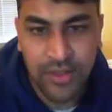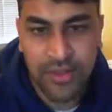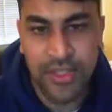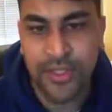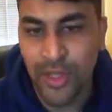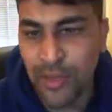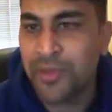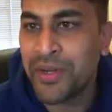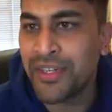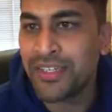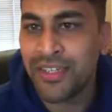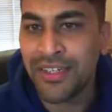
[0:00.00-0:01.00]
this
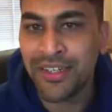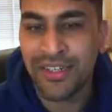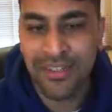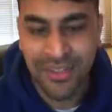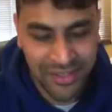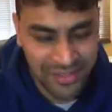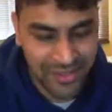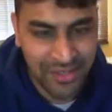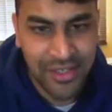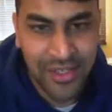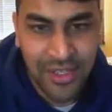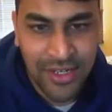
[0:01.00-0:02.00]
operator.
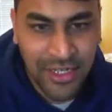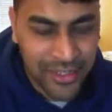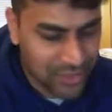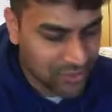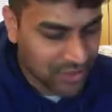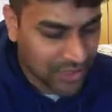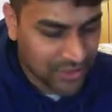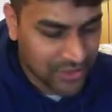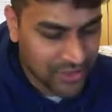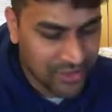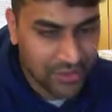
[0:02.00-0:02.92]
Let's do that.